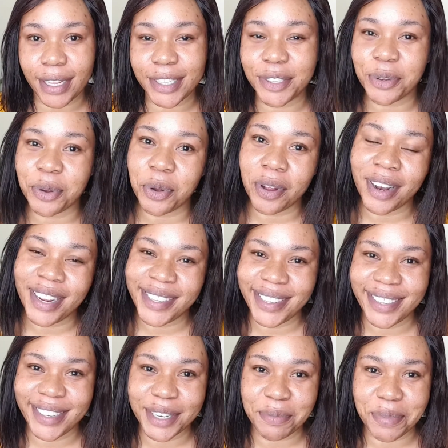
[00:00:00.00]
So
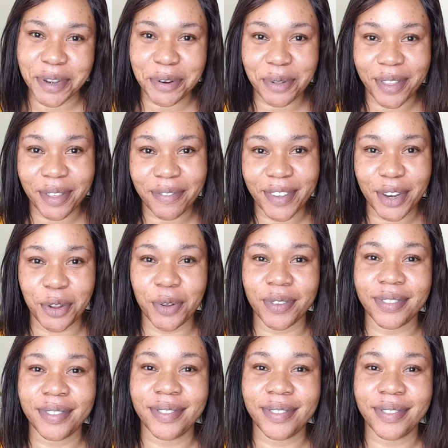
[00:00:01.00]
let's jump into the video.